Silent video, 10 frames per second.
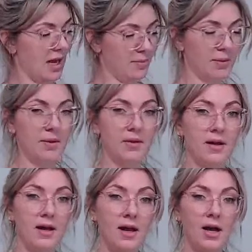up,
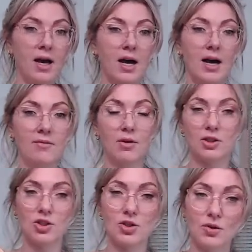I
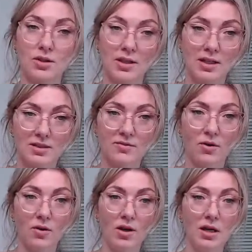want to show you this
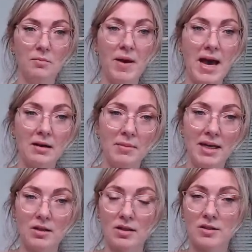for all our bag
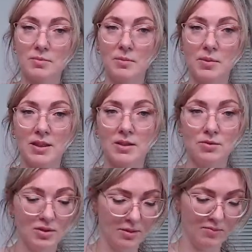makers, people that
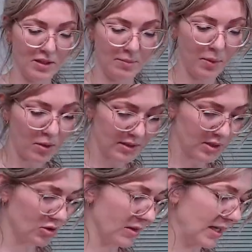do some
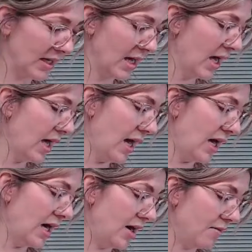reupholstery.
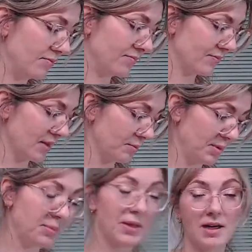Um,
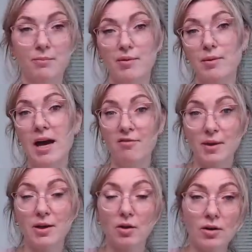people that have
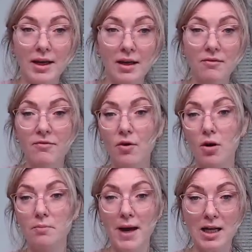been looking
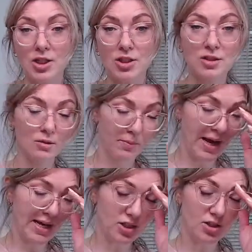for patches to
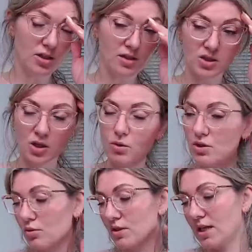patch the
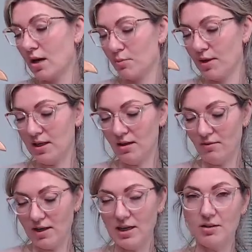snowsuits that are breaking
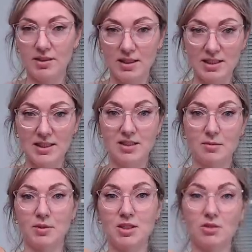right now, this is
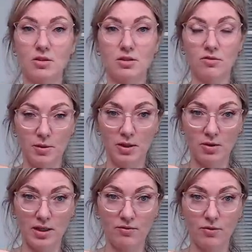the material you've been
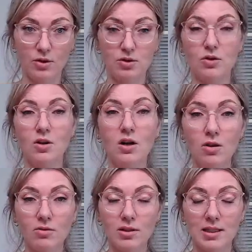looking for. So not
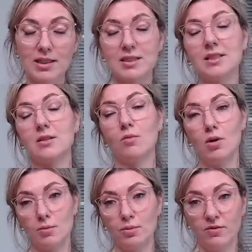only is this a
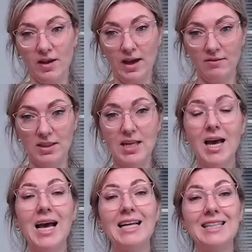waterproof canvas,
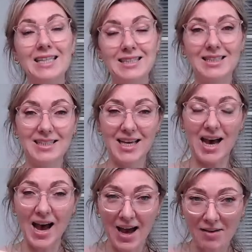this is
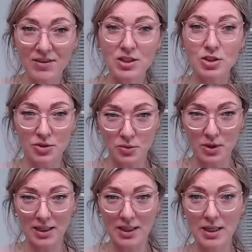a heavy
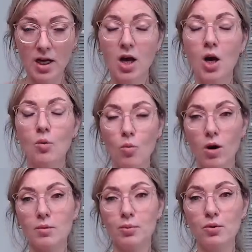duty
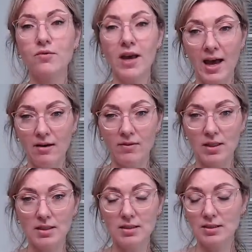waterproof
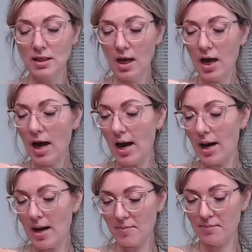canvas
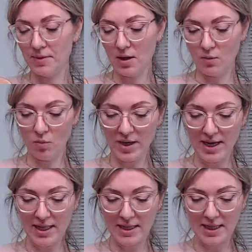um,
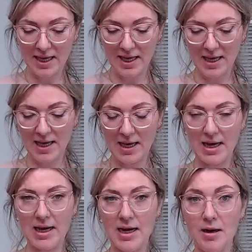with a
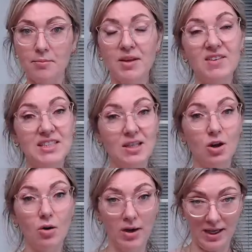um, PVC
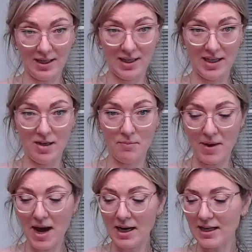coating in the
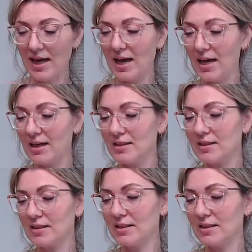back. And